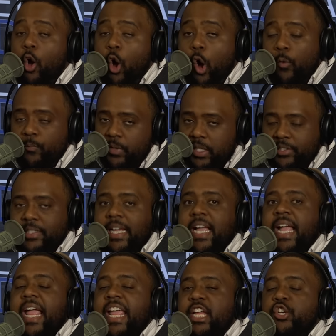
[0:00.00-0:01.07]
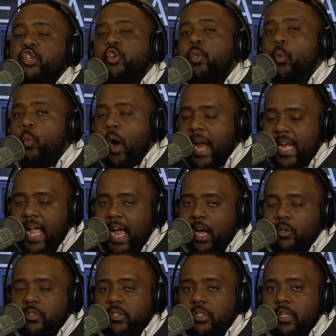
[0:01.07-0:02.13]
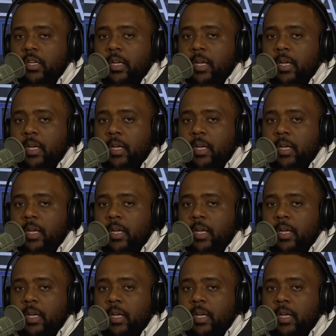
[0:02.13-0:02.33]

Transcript: office into the White House.